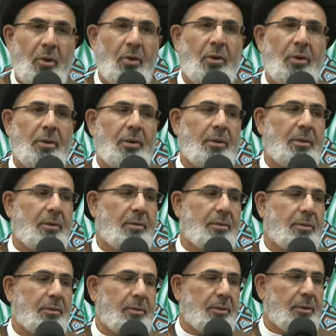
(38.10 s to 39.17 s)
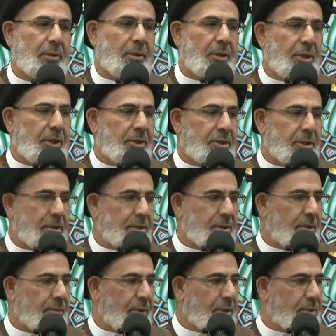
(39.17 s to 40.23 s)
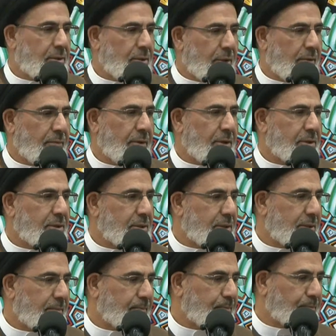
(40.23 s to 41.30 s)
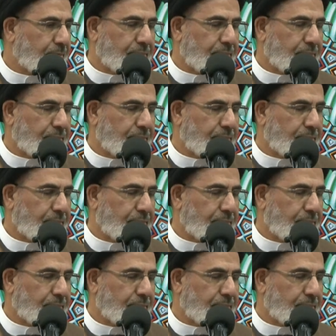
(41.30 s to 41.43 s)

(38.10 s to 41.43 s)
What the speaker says: All creatures in this universe